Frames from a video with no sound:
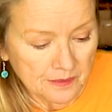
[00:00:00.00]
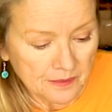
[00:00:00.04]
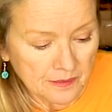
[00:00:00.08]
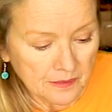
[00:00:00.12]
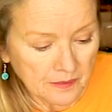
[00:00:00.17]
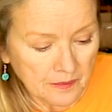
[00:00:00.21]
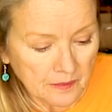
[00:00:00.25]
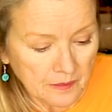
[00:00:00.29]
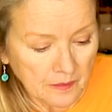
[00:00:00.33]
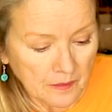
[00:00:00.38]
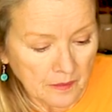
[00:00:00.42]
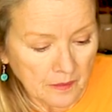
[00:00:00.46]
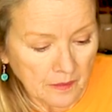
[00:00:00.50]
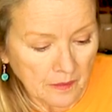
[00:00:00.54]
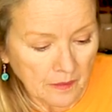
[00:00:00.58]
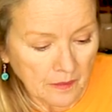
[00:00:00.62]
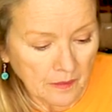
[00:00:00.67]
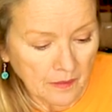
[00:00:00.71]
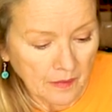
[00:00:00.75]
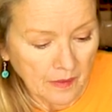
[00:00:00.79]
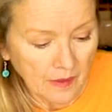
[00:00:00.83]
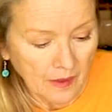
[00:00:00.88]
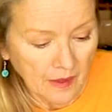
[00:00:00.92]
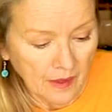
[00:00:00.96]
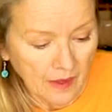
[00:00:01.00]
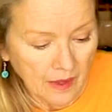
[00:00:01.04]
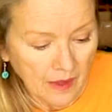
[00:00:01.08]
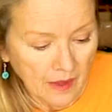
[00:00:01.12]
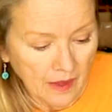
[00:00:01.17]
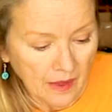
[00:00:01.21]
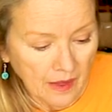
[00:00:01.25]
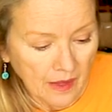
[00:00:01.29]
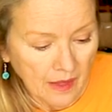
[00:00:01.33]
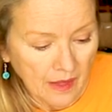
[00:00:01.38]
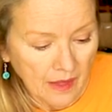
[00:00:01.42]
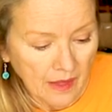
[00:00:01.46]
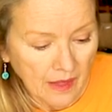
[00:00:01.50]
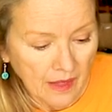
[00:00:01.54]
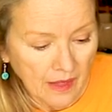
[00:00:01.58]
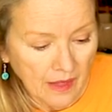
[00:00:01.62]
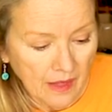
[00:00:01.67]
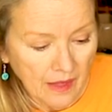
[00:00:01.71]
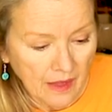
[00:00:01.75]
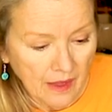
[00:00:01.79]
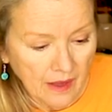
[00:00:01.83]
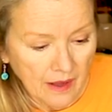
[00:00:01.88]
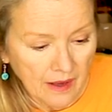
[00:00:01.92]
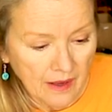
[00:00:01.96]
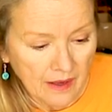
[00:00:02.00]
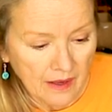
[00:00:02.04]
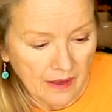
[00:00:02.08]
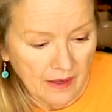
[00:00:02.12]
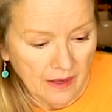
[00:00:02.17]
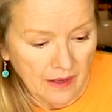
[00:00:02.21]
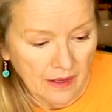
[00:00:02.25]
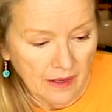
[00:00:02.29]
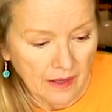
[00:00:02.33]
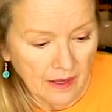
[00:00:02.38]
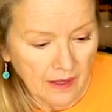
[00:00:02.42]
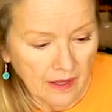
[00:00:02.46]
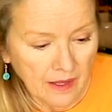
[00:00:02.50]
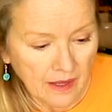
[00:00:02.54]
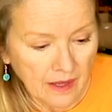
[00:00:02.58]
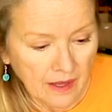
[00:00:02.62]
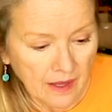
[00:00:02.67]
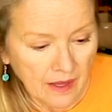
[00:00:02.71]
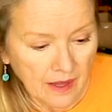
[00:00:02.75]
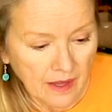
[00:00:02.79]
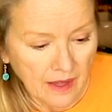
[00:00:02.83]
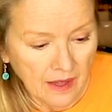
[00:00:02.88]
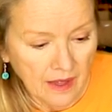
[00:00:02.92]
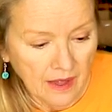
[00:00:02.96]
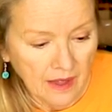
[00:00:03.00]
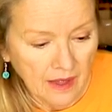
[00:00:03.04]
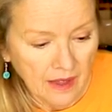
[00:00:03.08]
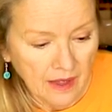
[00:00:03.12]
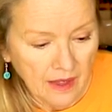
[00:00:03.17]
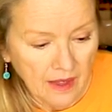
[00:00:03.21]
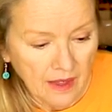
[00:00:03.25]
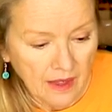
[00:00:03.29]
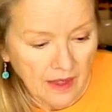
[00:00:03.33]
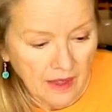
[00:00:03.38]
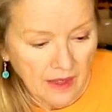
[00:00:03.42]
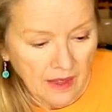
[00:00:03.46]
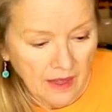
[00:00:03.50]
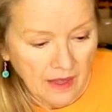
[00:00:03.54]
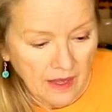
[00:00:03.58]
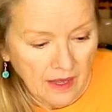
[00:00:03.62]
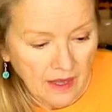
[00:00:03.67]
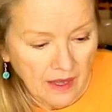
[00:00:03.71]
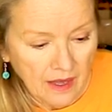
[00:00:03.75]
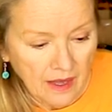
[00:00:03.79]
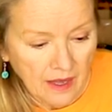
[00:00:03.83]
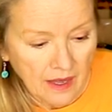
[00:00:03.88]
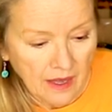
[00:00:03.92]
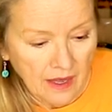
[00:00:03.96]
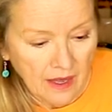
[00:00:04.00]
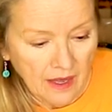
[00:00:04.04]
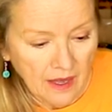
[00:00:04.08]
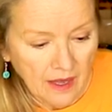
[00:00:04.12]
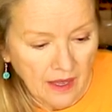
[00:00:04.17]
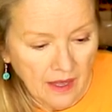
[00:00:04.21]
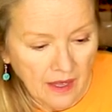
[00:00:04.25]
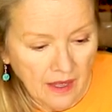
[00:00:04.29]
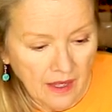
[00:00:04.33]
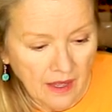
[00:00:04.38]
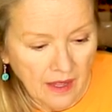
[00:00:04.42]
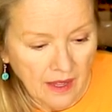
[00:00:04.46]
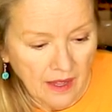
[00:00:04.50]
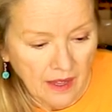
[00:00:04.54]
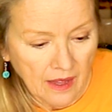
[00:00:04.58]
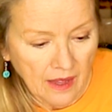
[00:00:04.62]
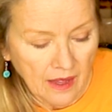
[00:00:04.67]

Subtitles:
[no speech]